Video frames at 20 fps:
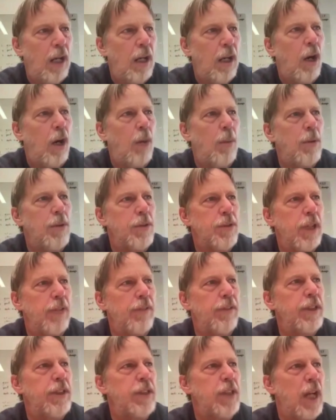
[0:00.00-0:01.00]
Almost
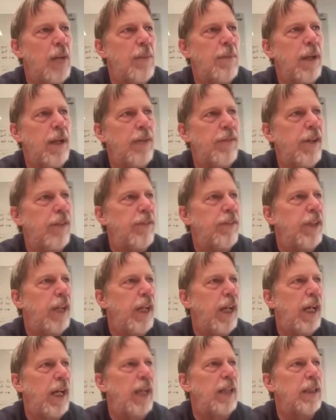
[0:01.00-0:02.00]
every job I've ever
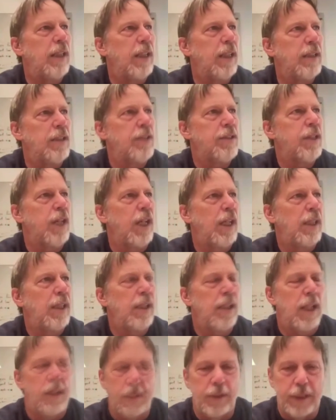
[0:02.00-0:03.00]
had, I
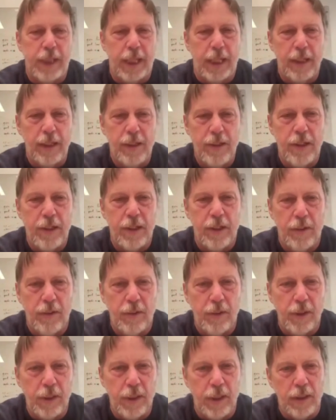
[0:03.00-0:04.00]
decided I would take it
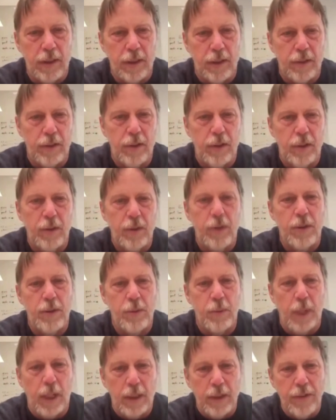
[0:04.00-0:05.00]
seriously and do as
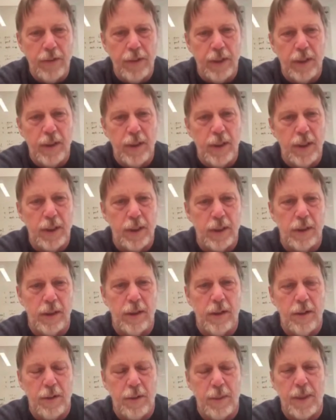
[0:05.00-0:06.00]
well as I could and
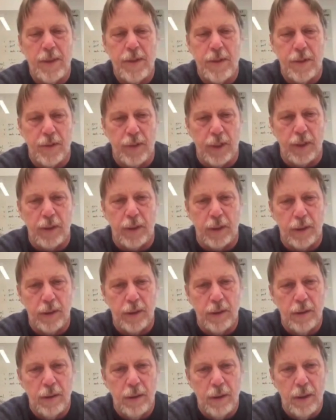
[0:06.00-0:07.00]
learn as much as I could.
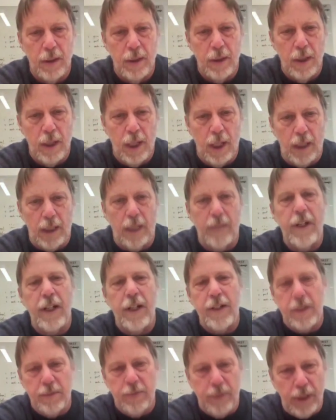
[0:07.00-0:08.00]
And I've
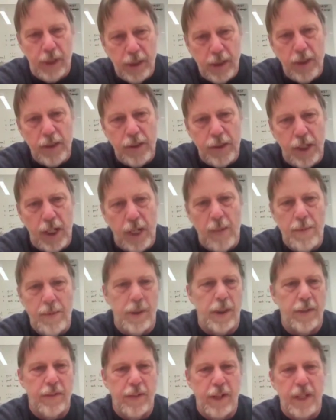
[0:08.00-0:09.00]
had some very good jobs
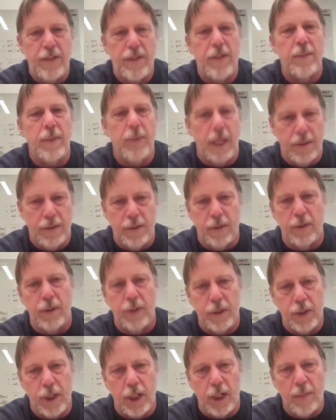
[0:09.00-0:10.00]
and I've had some not so
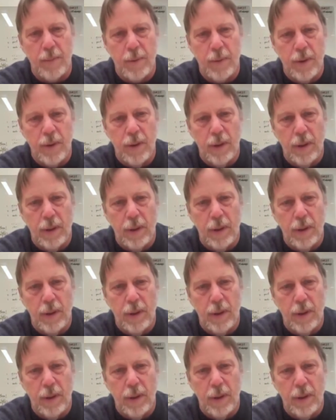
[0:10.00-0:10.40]
good jobs.